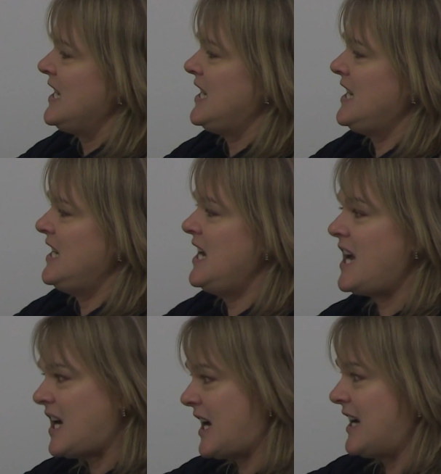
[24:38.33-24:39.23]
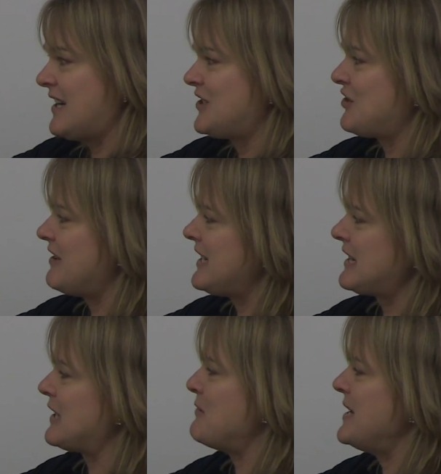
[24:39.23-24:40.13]
Yuck!
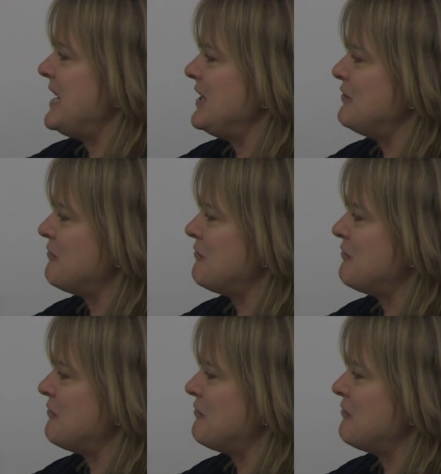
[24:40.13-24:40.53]
shrieked the queen,